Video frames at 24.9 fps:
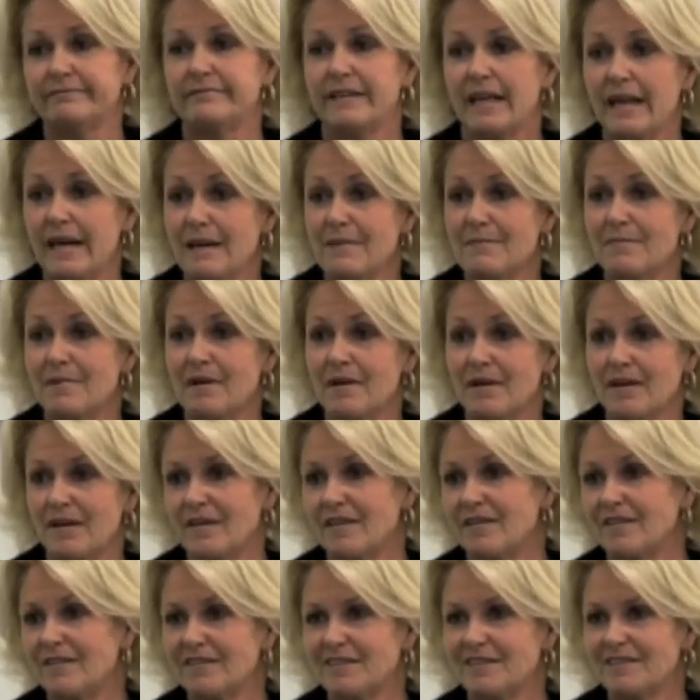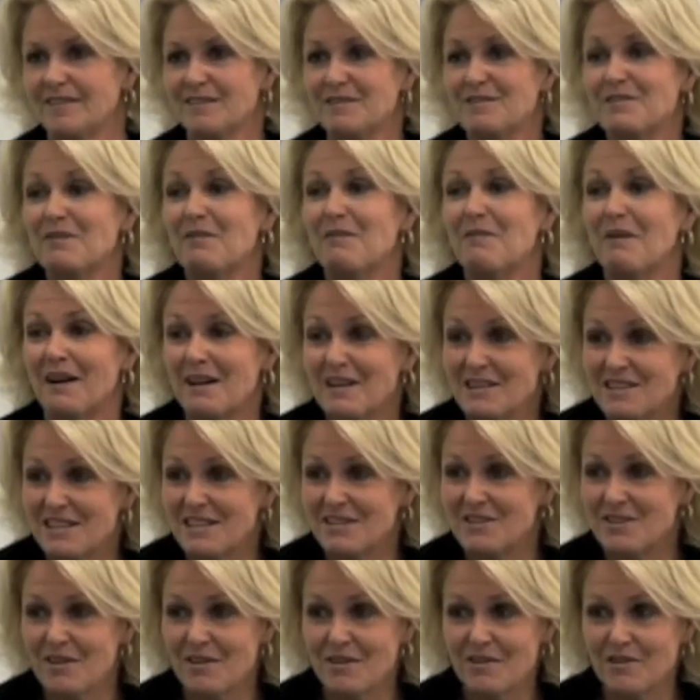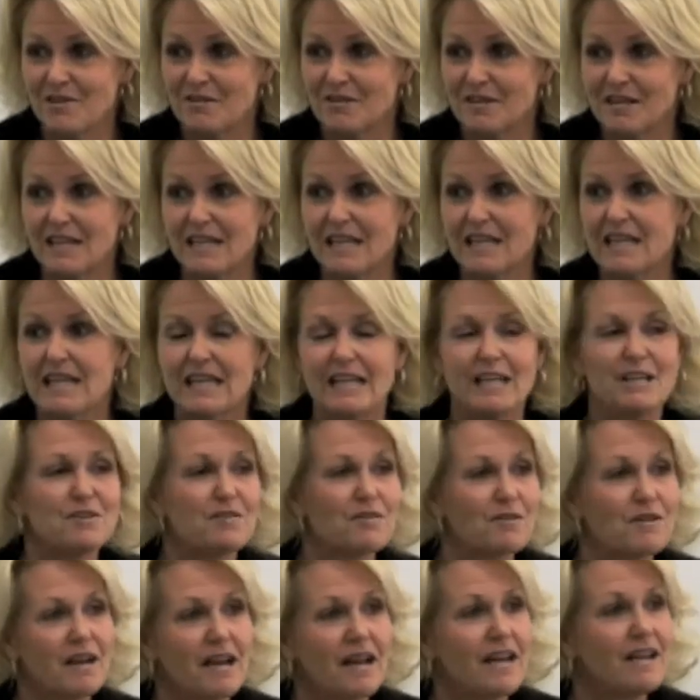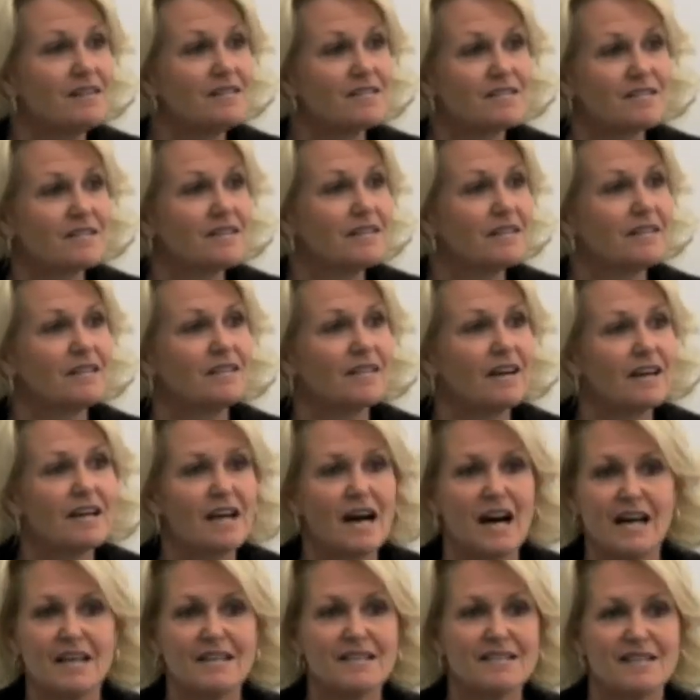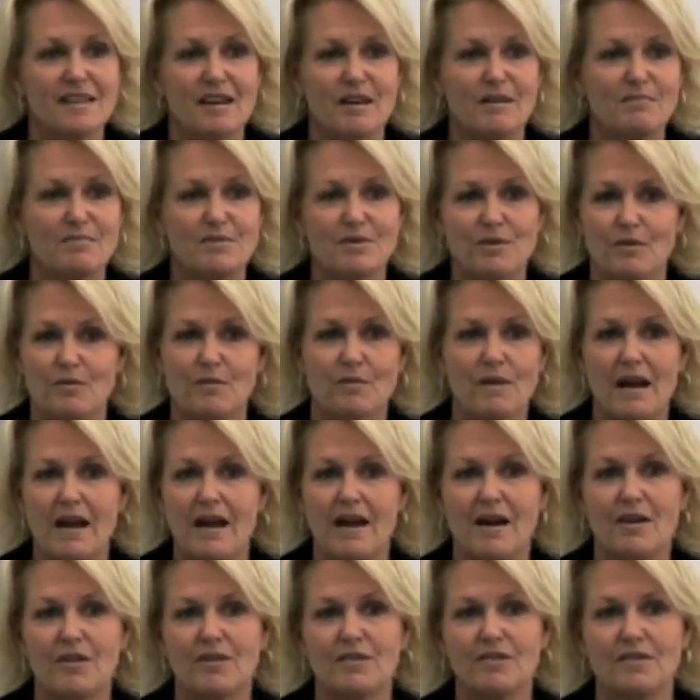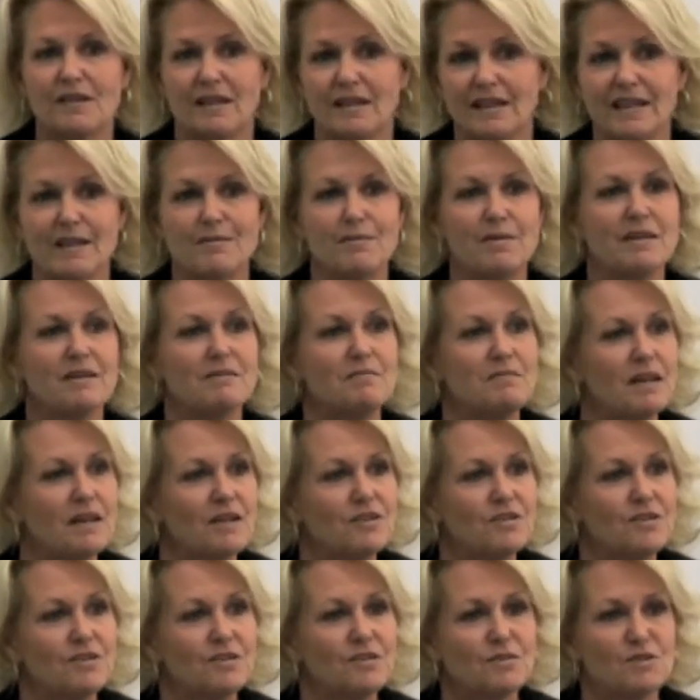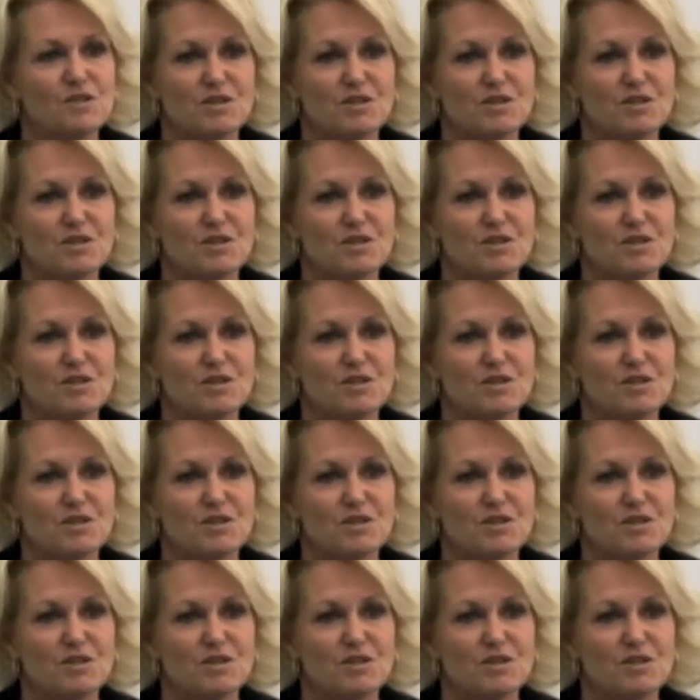Hamburger. So what does he do? He creates a concept around a limited menu,